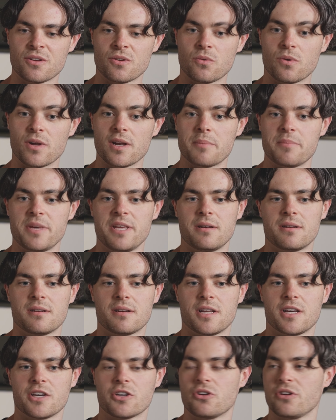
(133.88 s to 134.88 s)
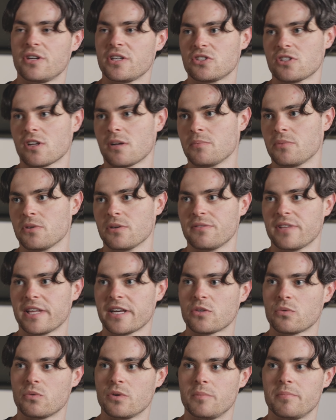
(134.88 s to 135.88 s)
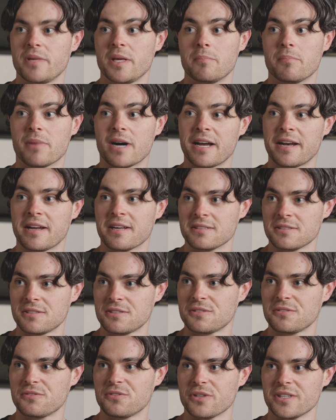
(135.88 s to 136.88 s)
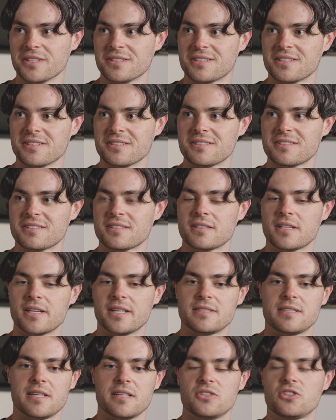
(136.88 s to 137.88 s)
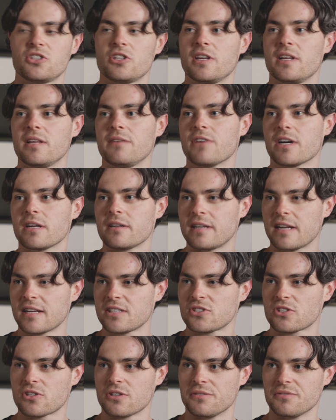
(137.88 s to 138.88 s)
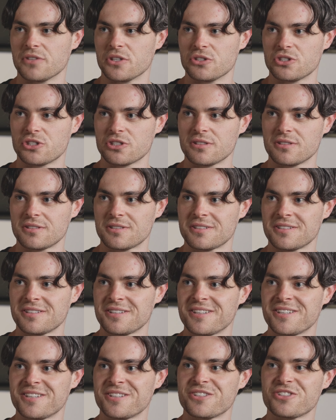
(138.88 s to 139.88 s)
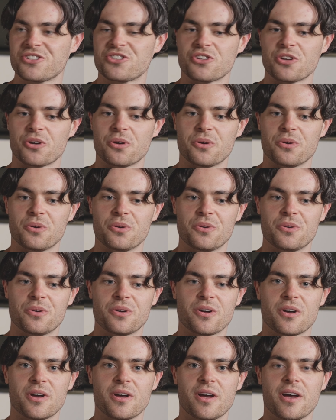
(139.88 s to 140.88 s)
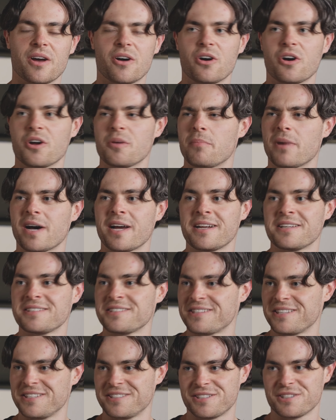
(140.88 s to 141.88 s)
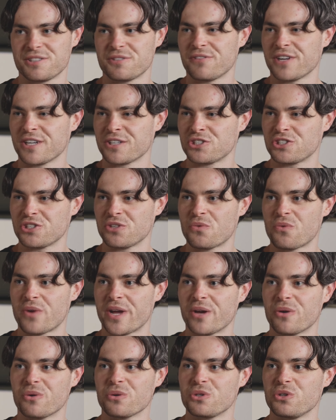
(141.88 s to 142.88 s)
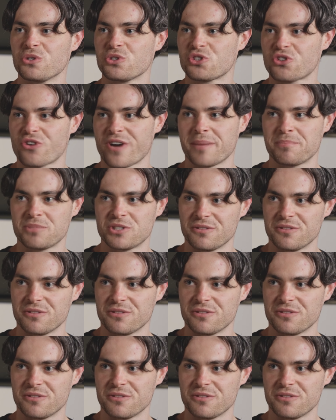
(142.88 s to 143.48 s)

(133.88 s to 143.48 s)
Well, a good example of that would be Binance, for instance. It tends to leave out dust conversions. So on Binance, there's this function where all your scraps